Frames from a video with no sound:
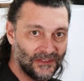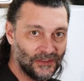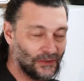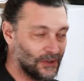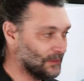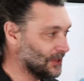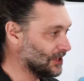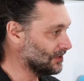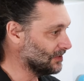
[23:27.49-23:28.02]
If you
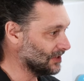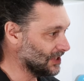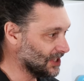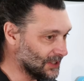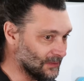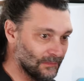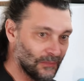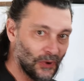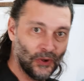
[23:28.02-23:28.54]
want to be doing
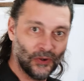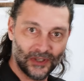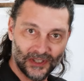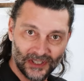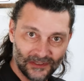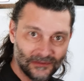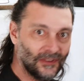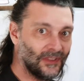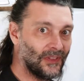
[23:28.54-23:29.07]
this in
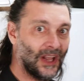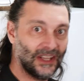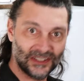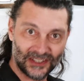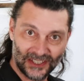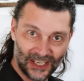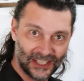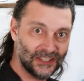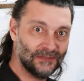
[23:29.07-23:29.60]
bulk with
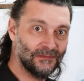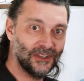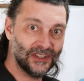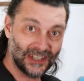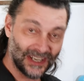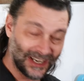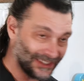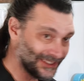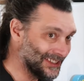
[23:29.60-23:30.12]
lots of
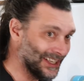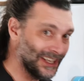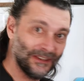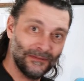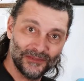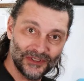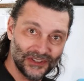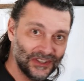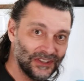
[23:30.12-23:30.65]
customers, and I'll send
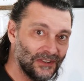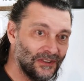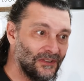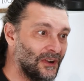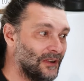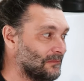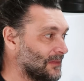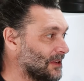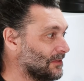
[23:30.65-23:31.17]
them to
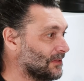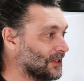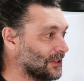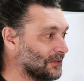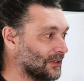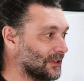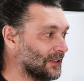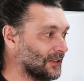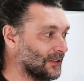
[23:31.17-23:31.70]
you. Maybe we could
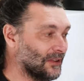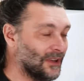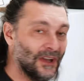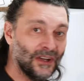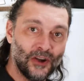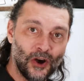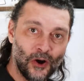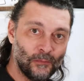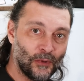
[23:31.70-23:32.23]
do a little
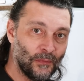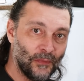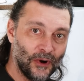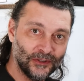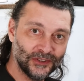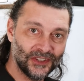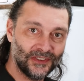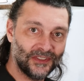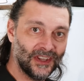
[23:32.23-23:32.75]

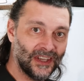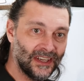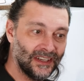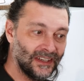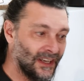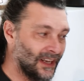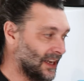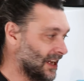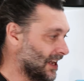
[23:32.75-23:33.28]
co-promotion
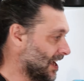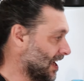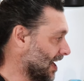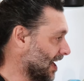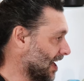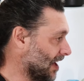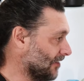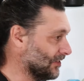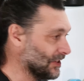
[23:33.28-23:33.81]
thing.
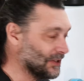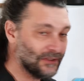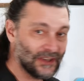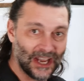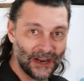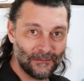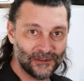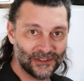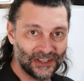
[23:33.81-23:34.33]
For you
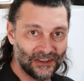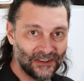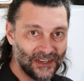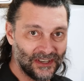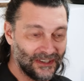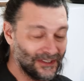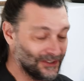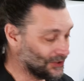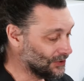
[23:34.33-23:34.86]
campers out
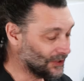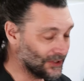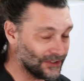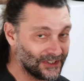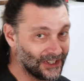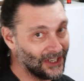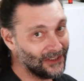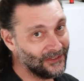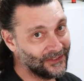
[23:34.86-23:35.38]
here, do it
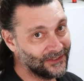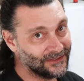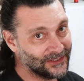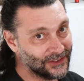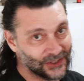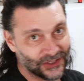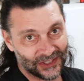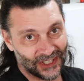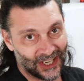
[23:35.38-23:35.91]
yourself.
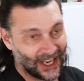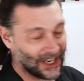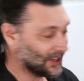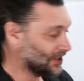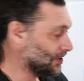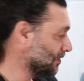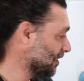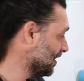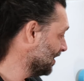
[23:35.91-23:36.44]
You just saw how to
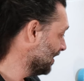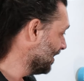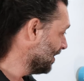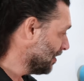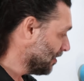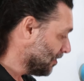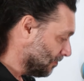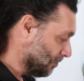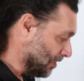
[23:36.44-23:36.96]
do it.
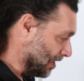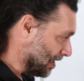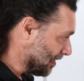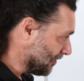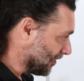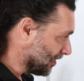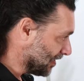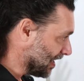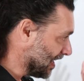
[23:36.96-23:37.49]

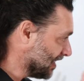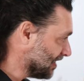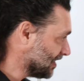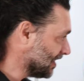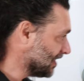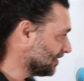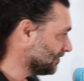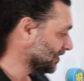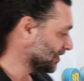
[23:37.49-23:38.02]
Whatever keg
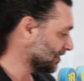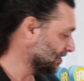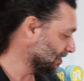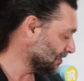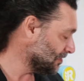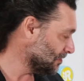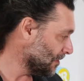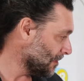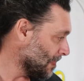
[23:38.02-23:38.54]
size fits
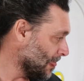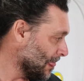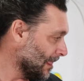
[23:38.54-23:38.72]
you.